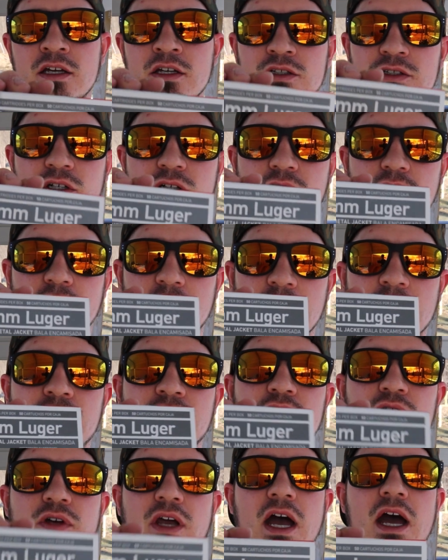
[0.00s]
So if
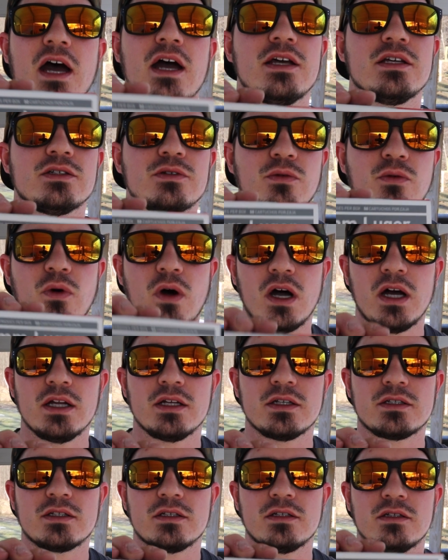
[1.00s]
you guys
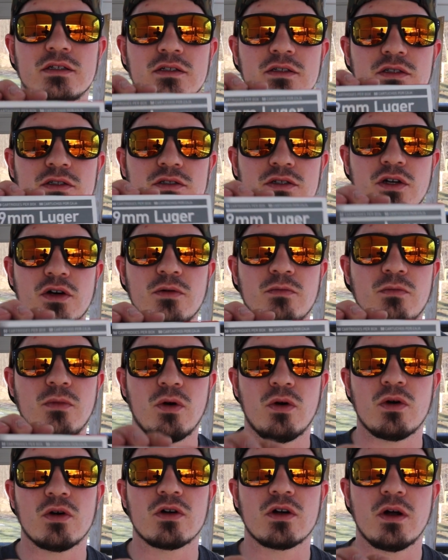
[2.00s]
want to know
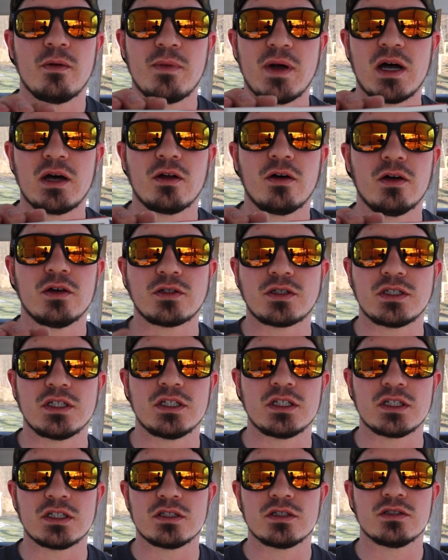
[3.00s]
more about All
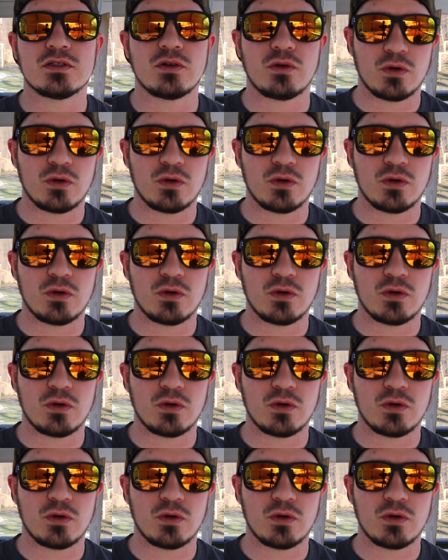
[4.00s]
Seasons,